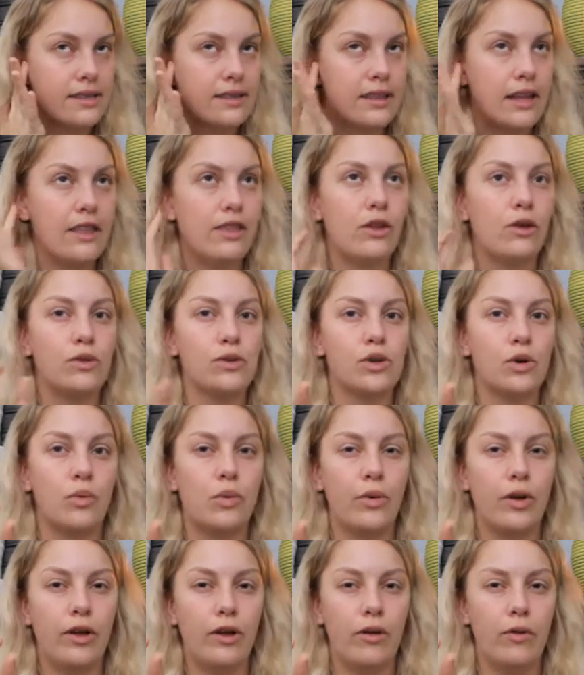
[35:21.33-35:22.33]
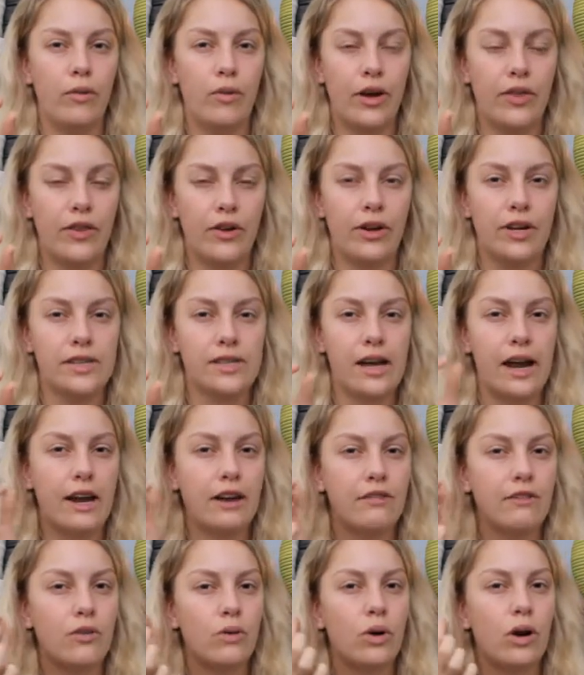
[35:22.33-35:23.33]
than those are what they're
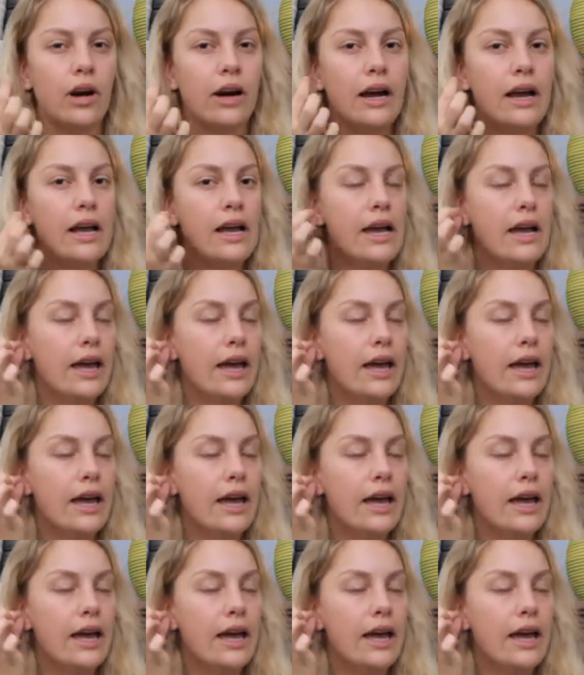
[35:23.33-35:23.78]
designed for.